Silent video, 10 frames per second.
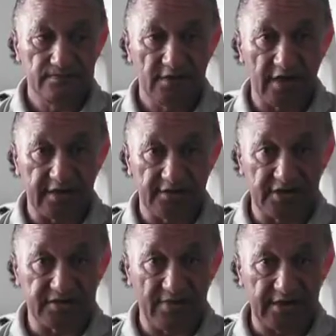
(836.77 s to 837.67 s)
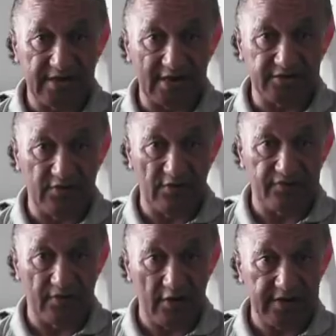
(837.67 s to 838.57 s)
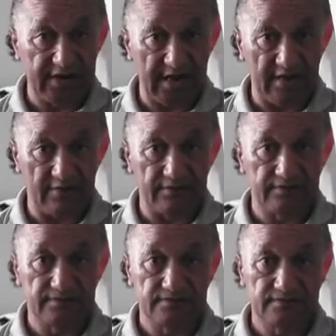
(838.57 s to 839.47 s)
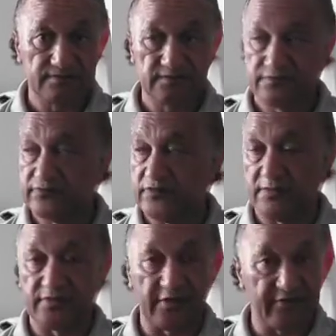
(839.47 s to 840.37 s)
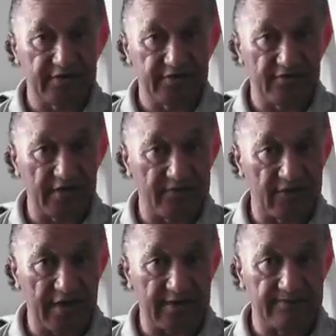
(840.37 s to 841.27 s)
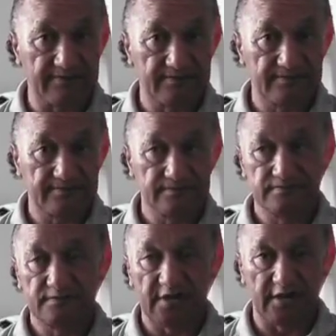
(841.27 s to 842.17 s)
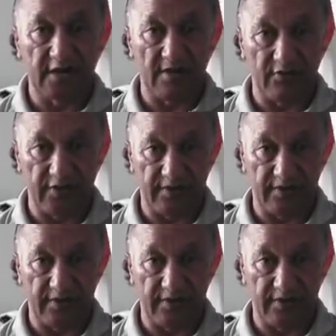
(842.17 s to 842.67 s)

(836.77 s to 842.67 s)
I can just about cut you off right now from the rest of that flag in Ngāpuhi.